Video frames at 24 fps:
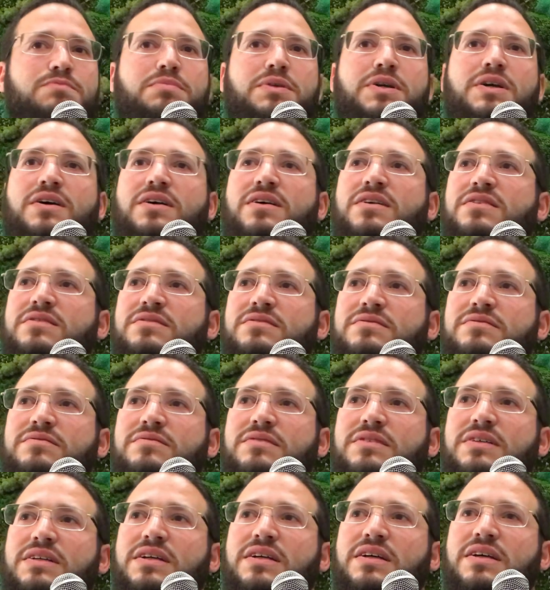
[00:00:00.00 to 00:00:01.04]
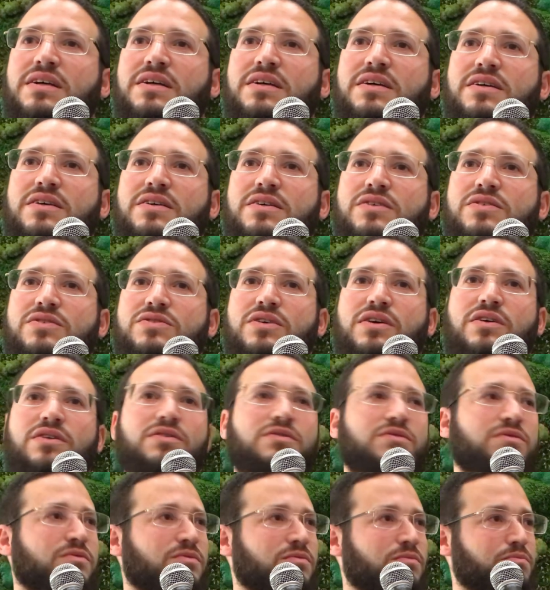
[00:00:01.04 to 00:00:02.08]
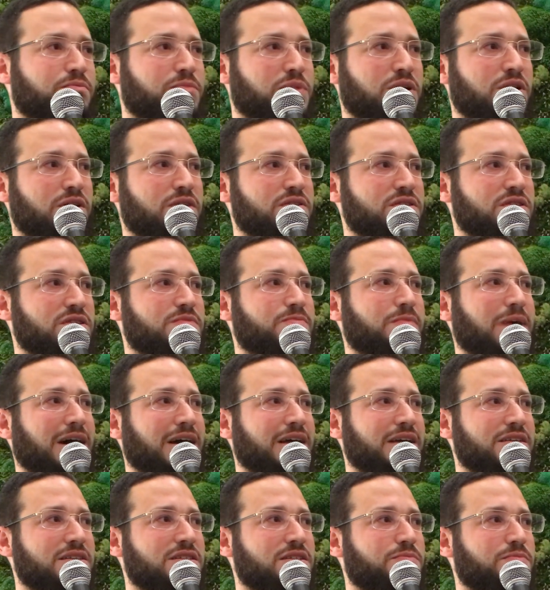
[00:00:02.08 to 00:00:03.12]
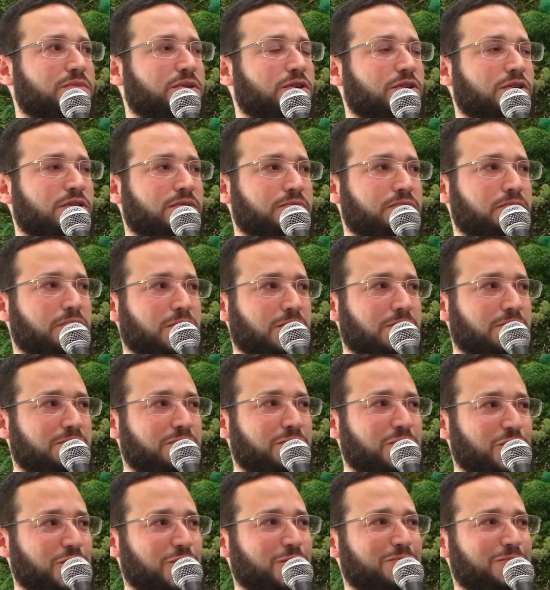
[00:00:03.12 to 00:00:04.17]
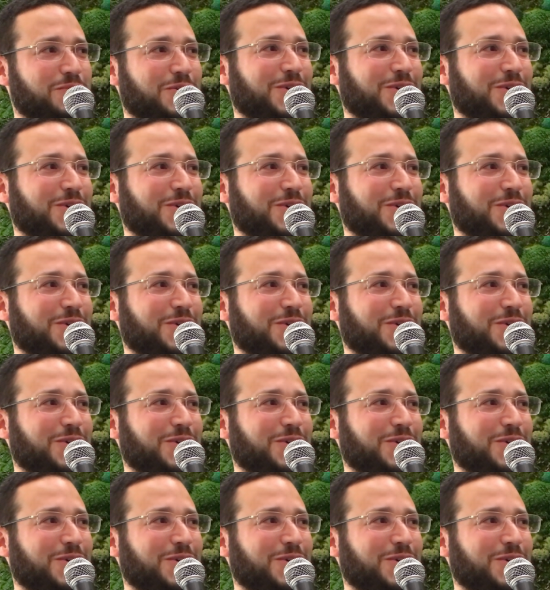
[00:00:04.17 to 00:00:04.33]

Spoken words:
But it also means pure. So pure spice, pure